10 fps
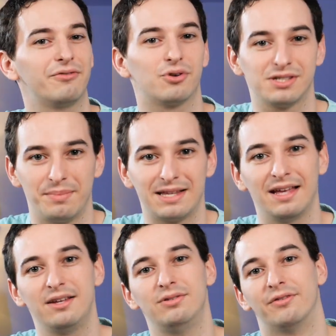And of course, a big
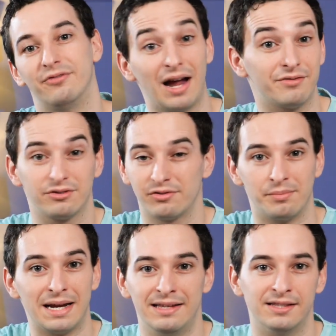thank you to Fiverr for
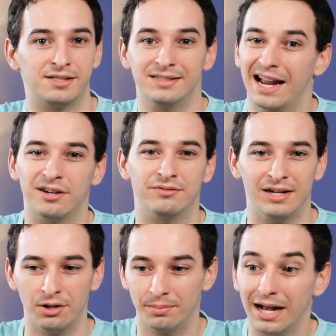making this entire
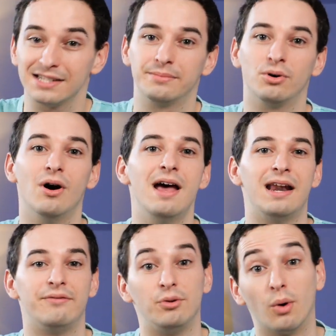video possible,
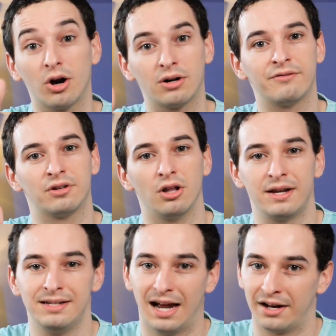and if you are ever
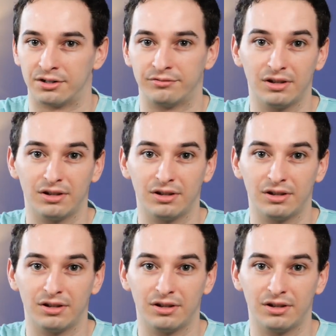looking to hire a